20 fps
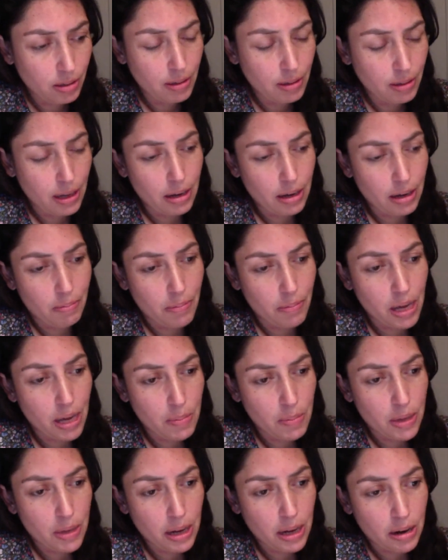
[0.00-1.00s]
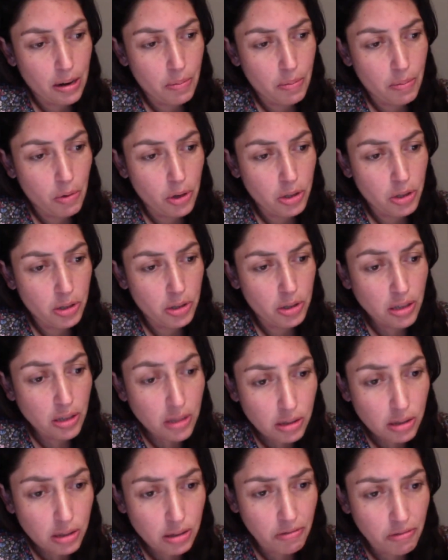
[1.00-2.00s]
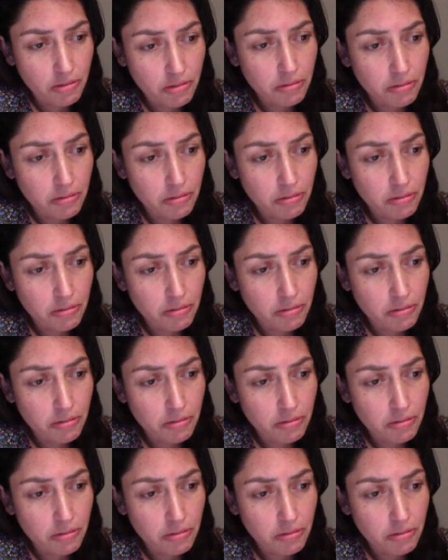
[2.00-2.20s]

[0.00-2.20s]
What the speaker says: maybe are more sensitive.